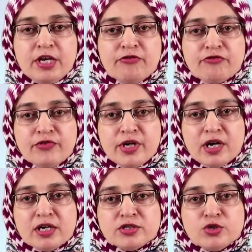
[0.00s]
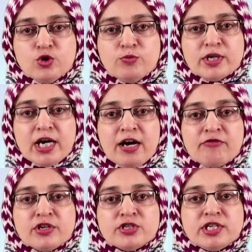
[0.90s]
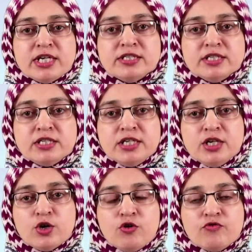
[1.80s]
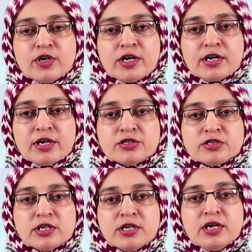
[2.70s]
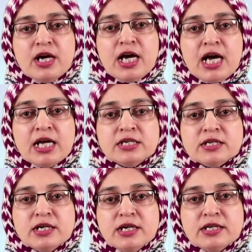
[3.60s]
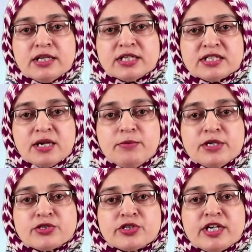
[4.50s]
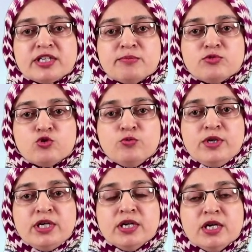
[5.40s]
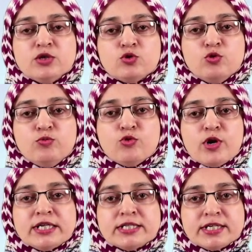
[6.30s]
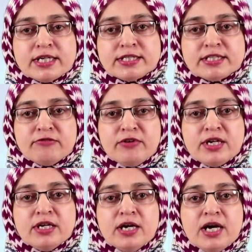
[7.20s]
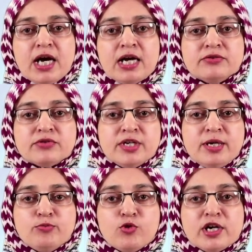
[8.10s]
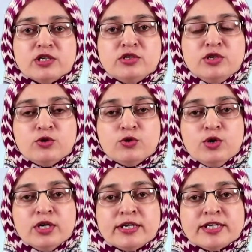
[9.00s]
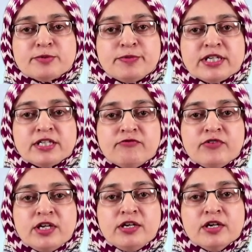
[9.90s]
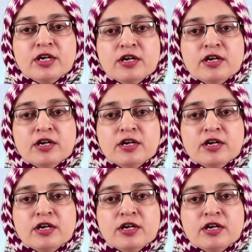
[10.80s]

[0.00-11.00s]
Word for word: If we assume the average density of the crust and the substratum to be 2.67 and 3.0 respectively